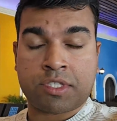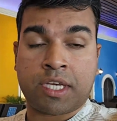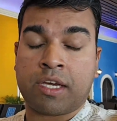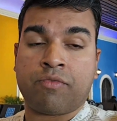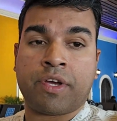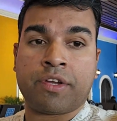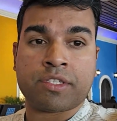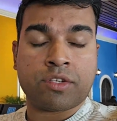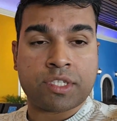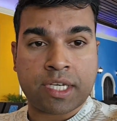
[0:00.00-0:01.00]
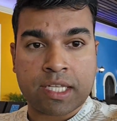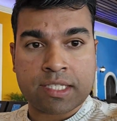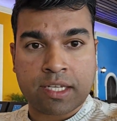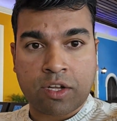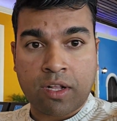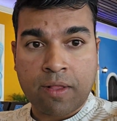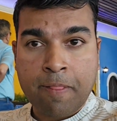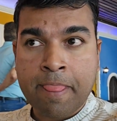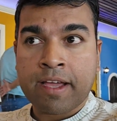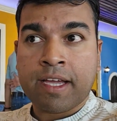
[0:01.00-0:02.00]
stay in various hotels and all,
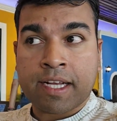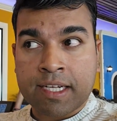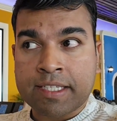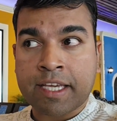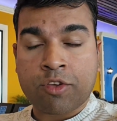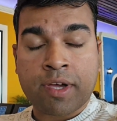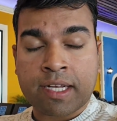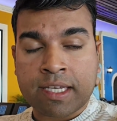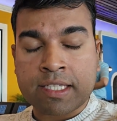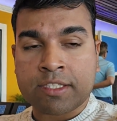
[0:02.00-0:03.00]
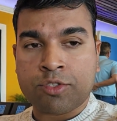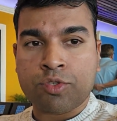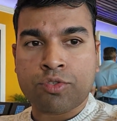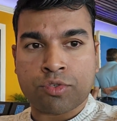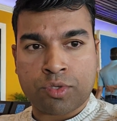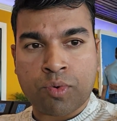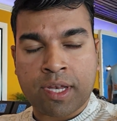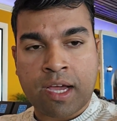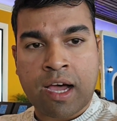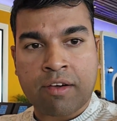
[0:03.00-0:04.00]
it will take you at least 2 to
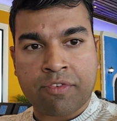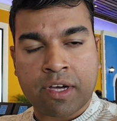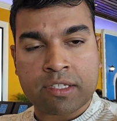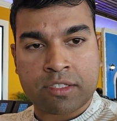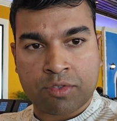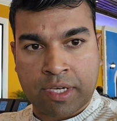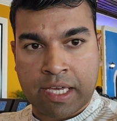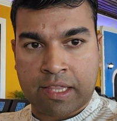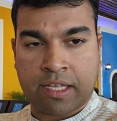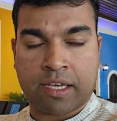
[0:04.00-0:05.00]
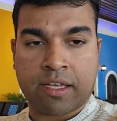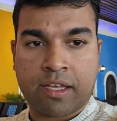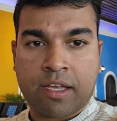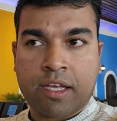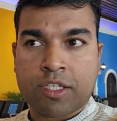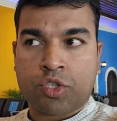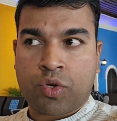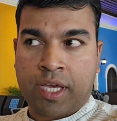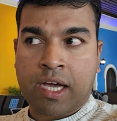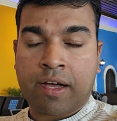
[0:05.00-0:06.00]
2.5 hours to get there. So
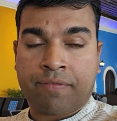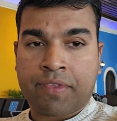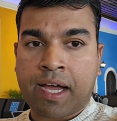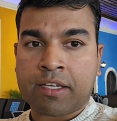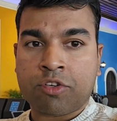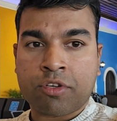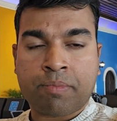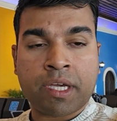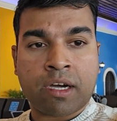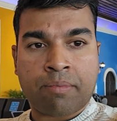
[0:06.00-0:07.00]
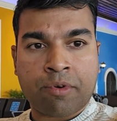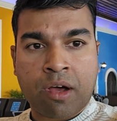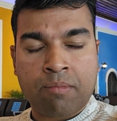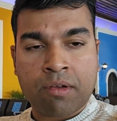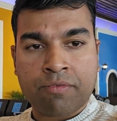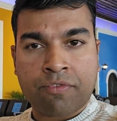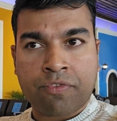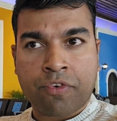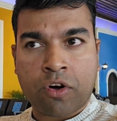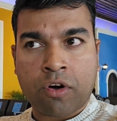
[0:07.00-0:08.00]
yeah, that could be a problem
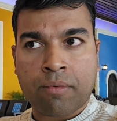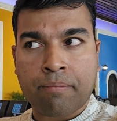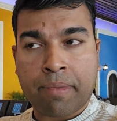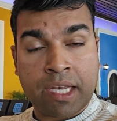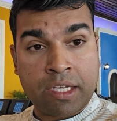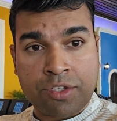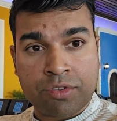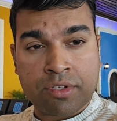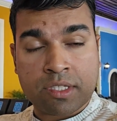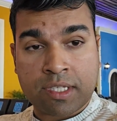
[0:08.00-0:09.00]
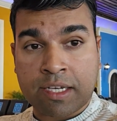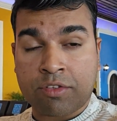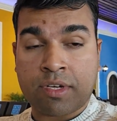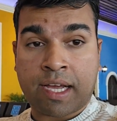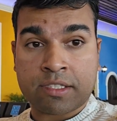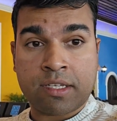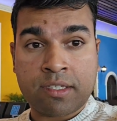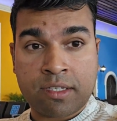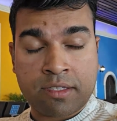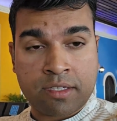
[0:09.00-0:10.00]
for many tourists and could actually
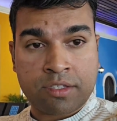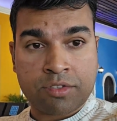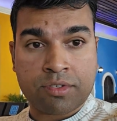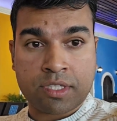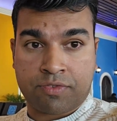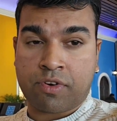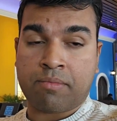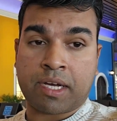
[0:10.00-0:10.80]
deter tourists from